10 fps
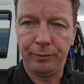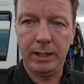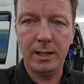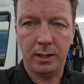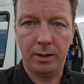
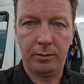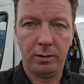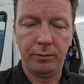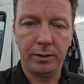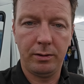if Kia can't
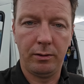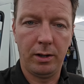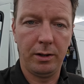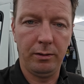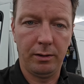resolve it,
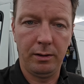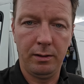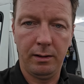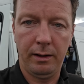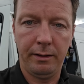or
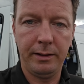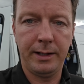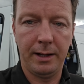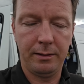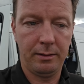Hyundai, and
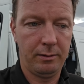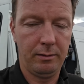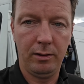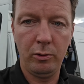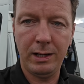I can't,
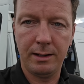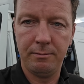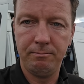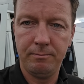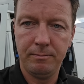who can?